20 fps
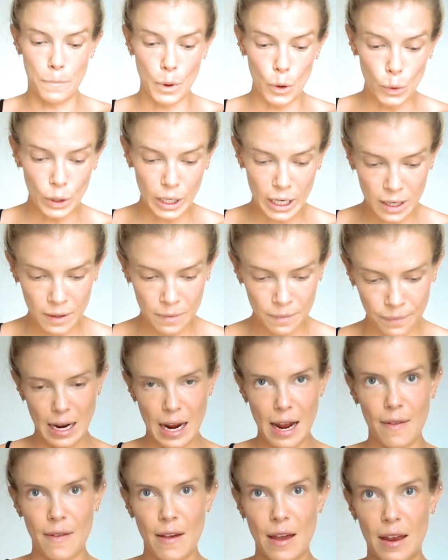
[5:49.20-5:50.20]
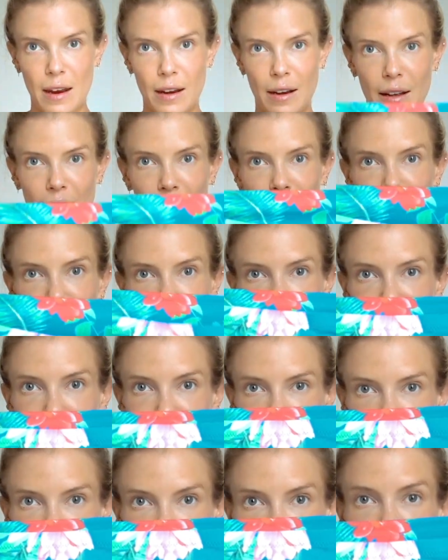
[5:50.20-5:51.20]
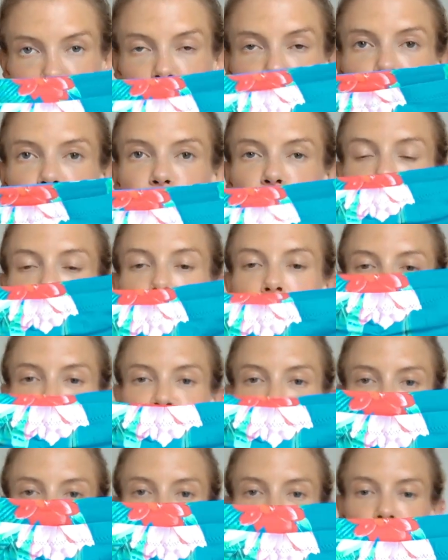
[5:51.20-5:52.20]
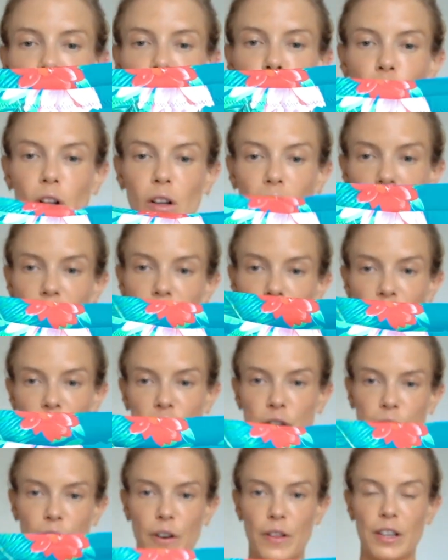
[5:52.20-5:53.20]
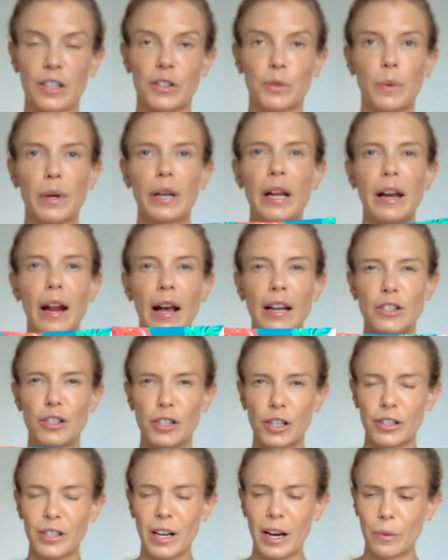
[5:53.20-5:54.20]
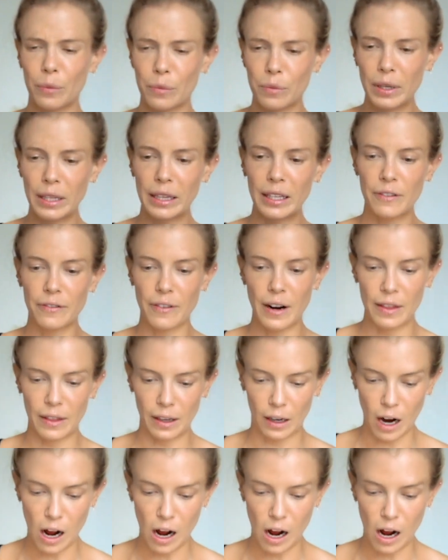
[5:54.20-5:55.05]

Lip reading: booty and then that has that. So much more full coverage for this one. And I really find the